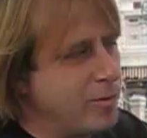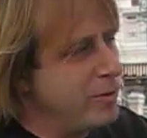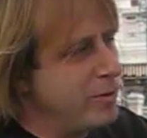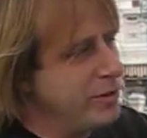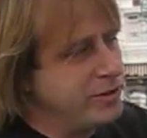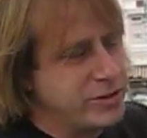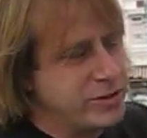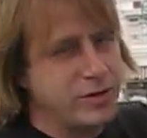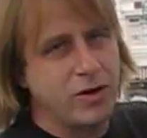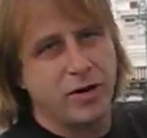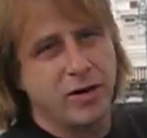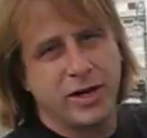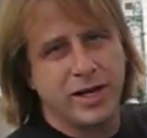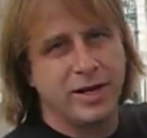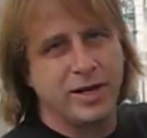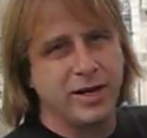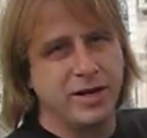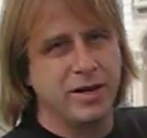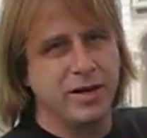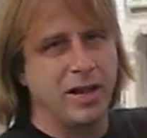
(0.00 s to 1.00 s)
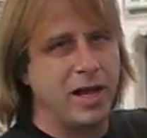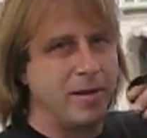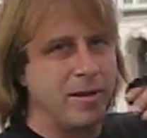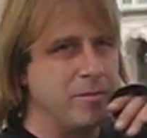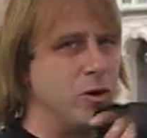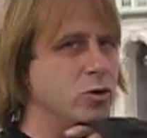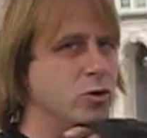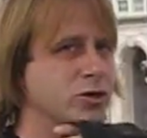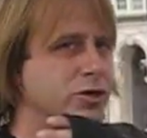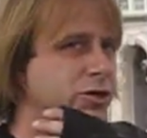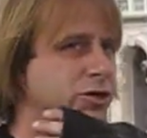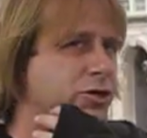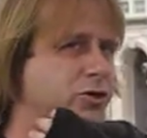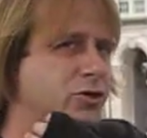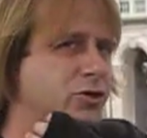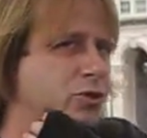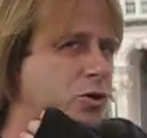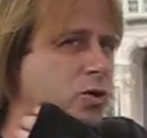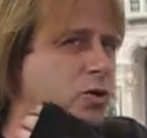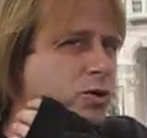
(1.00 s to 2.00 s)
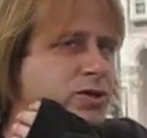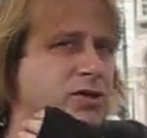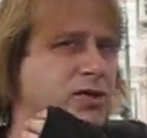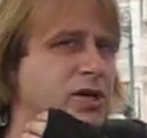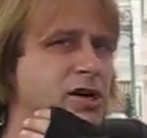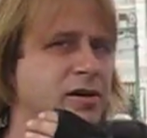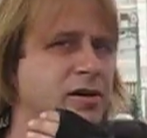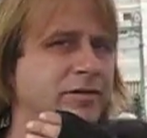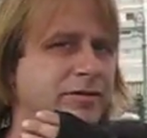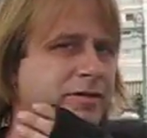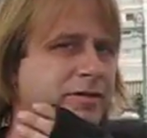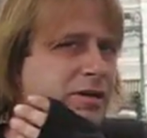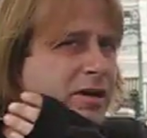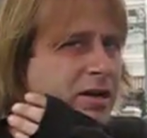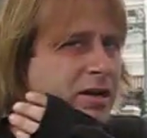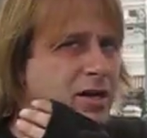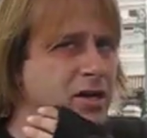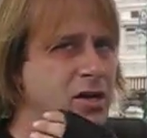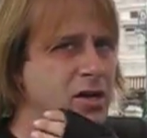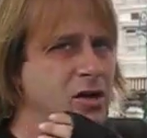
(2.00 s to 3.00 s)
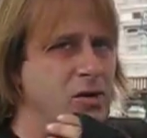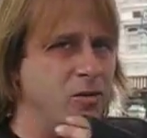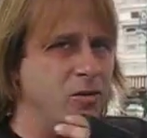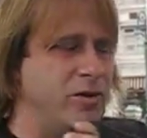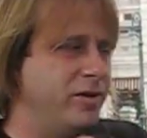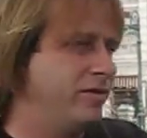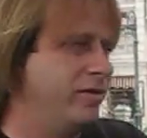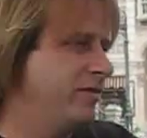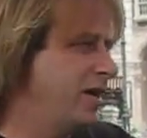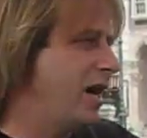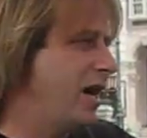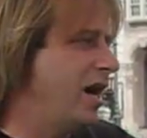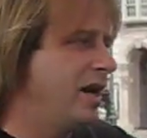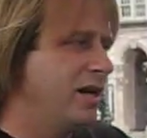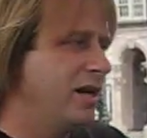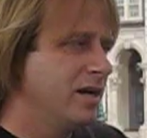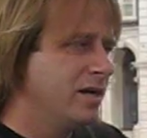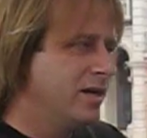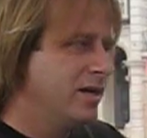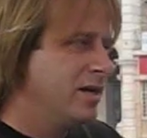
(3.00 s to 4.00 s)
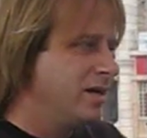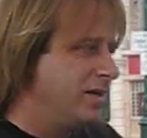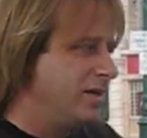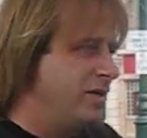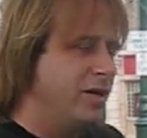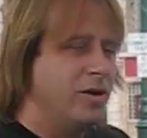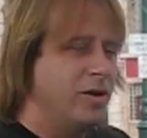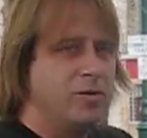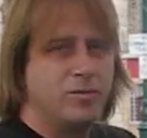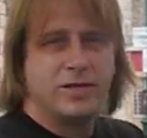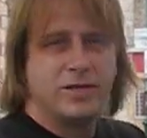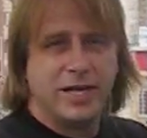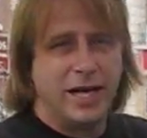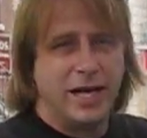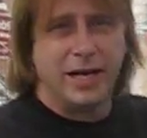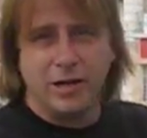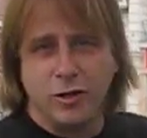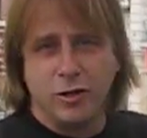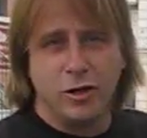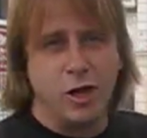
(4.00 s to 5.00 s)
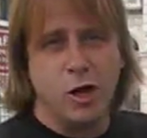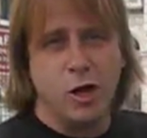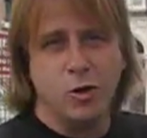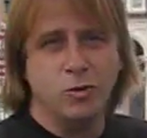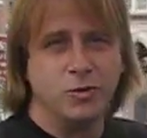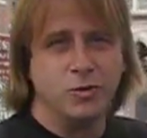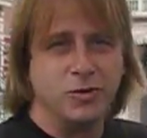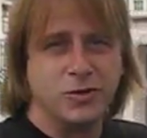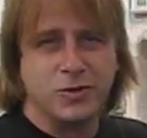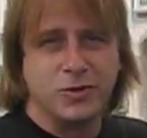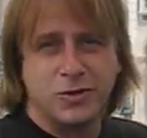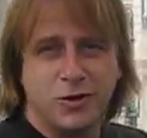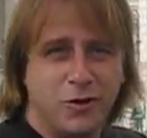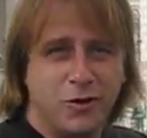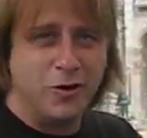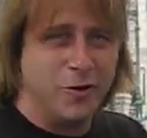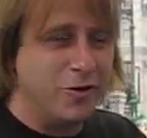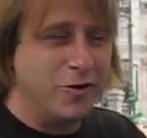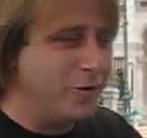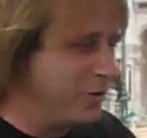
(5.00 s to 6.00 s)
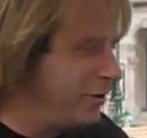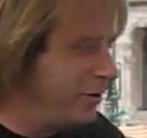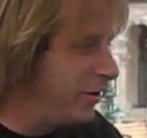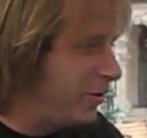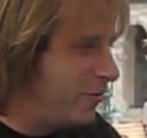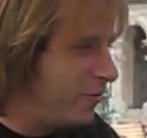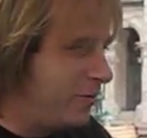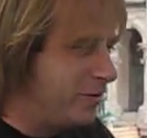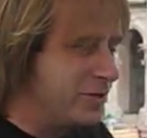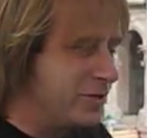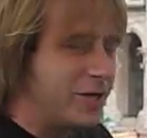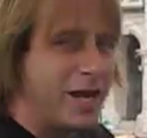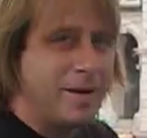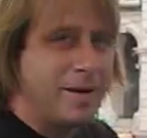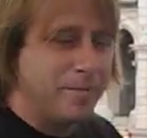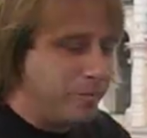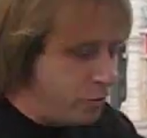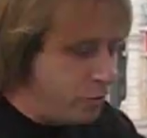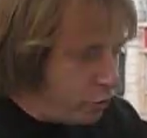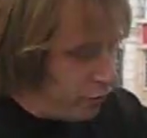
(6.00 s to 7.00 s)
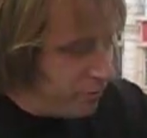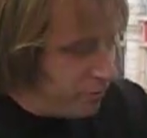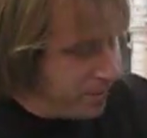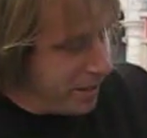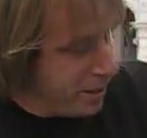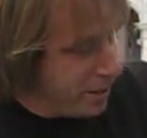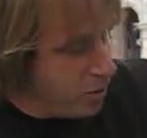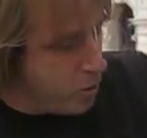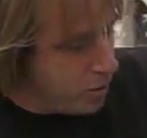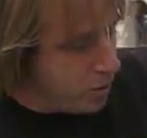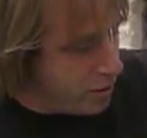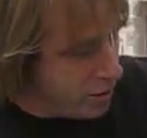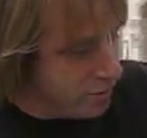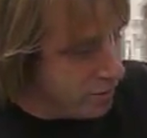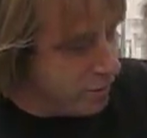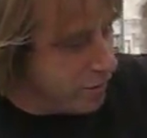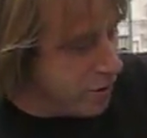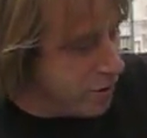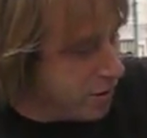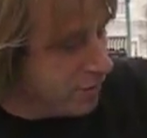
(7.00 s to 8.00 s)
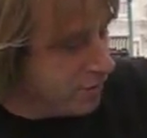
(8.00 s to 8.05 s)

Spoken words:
where you've got 10 clones or the same movement going over and over, and they keep putting the person in different spots,